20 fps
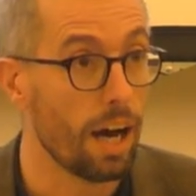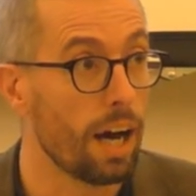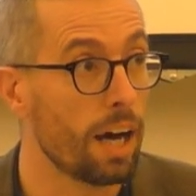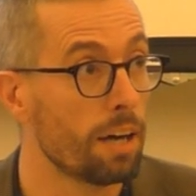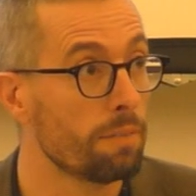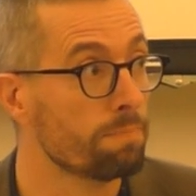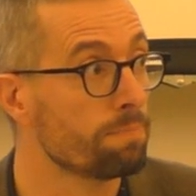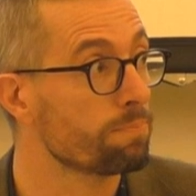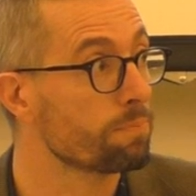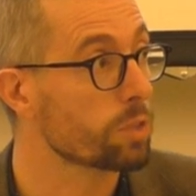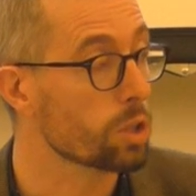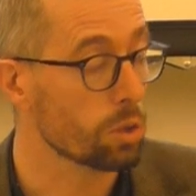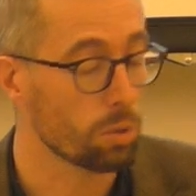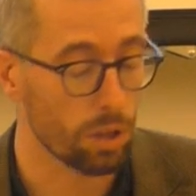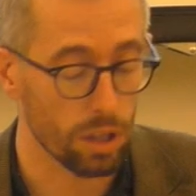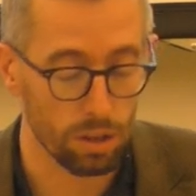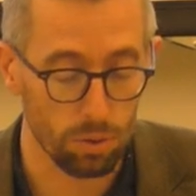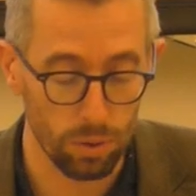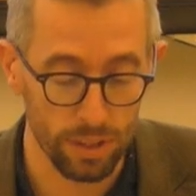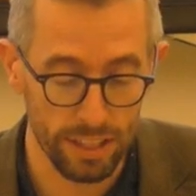Um,
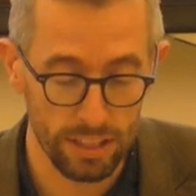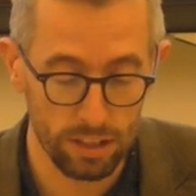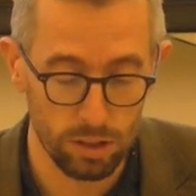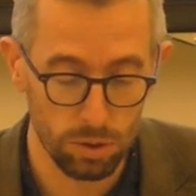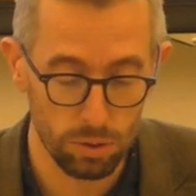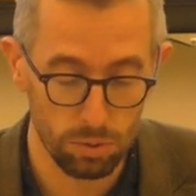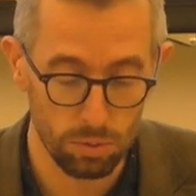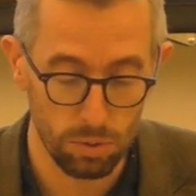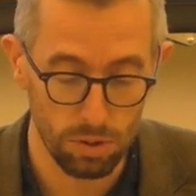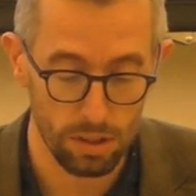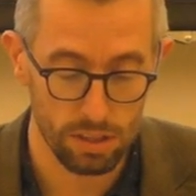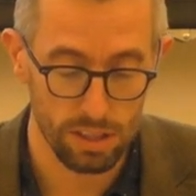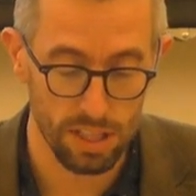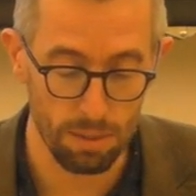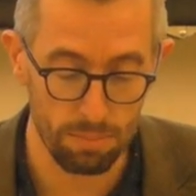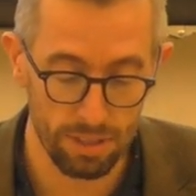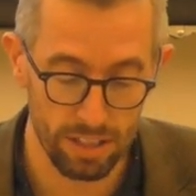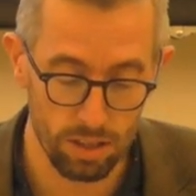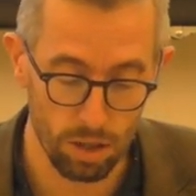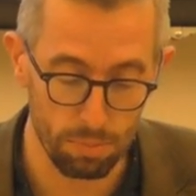so according to
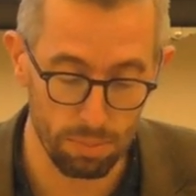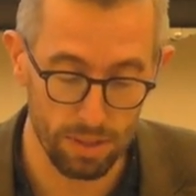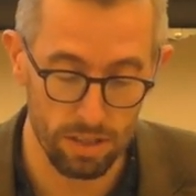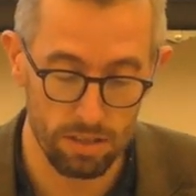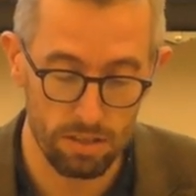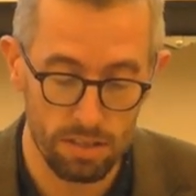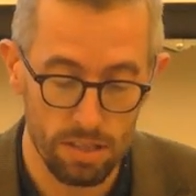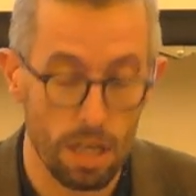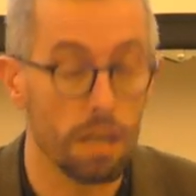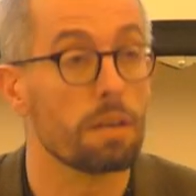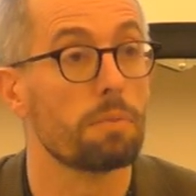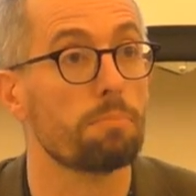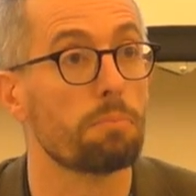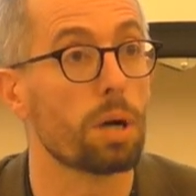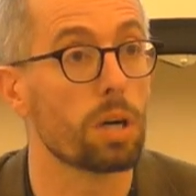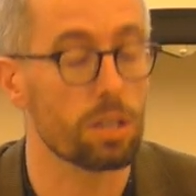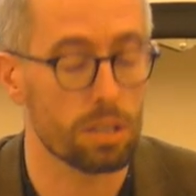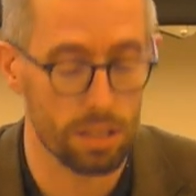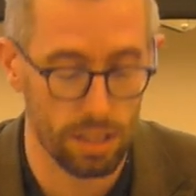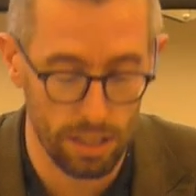some interpreters,
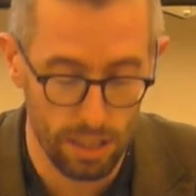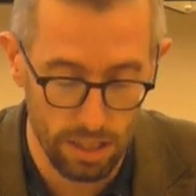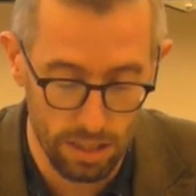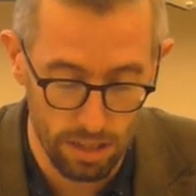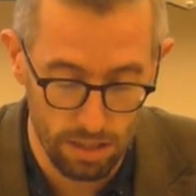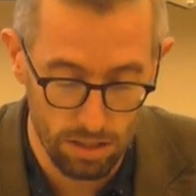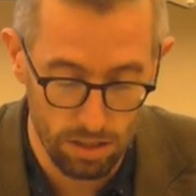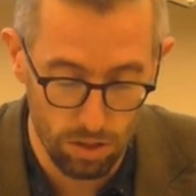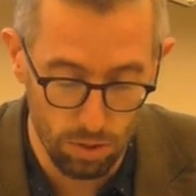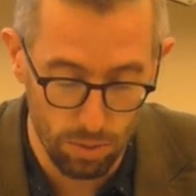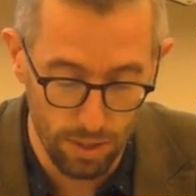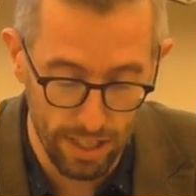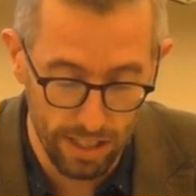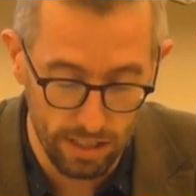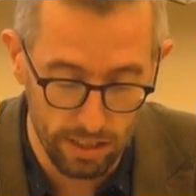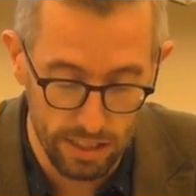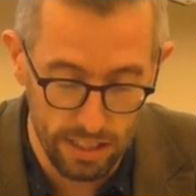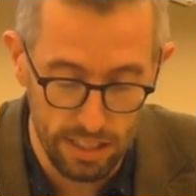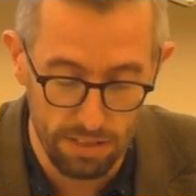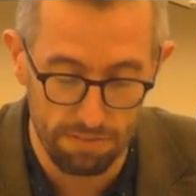Marx is
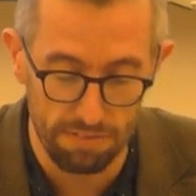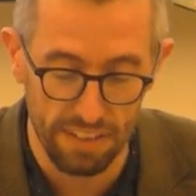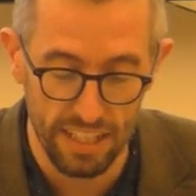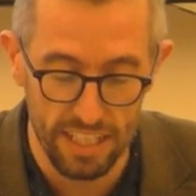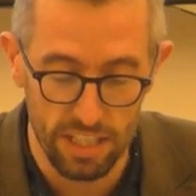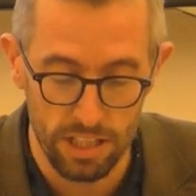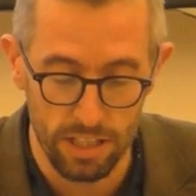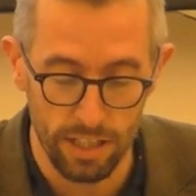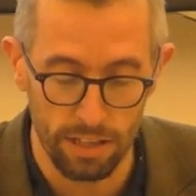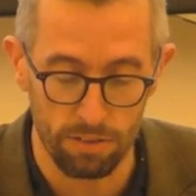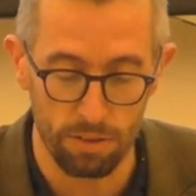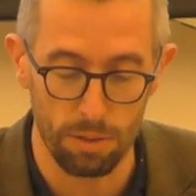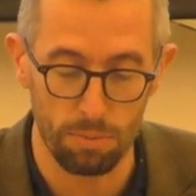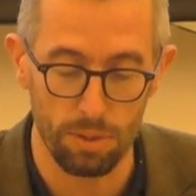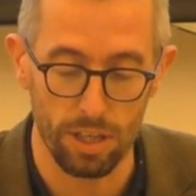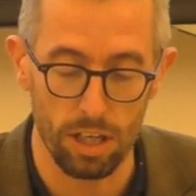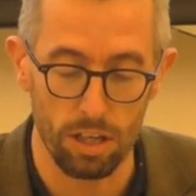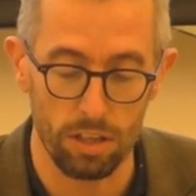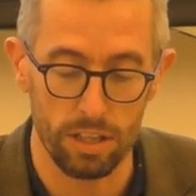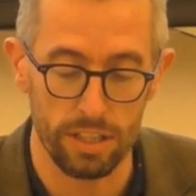critically deflationary
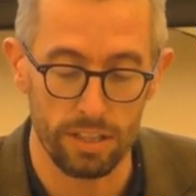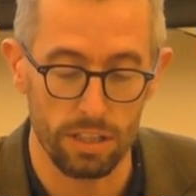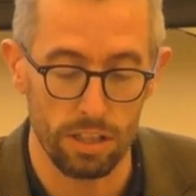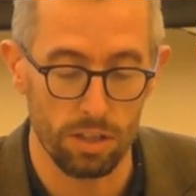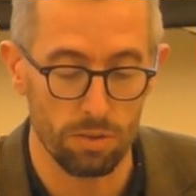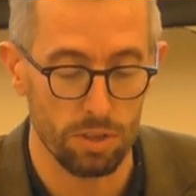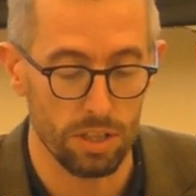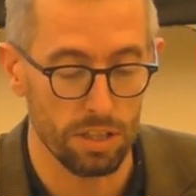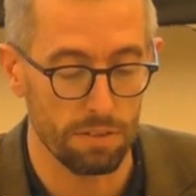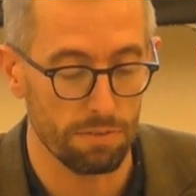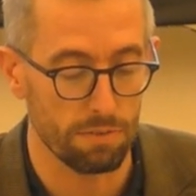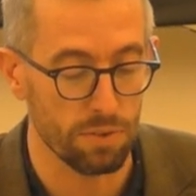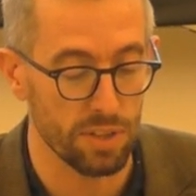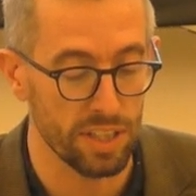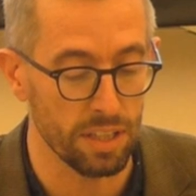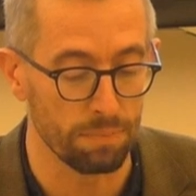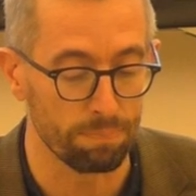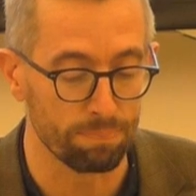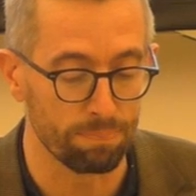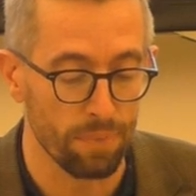regarding the notion of
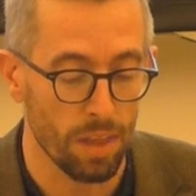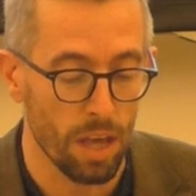freedom,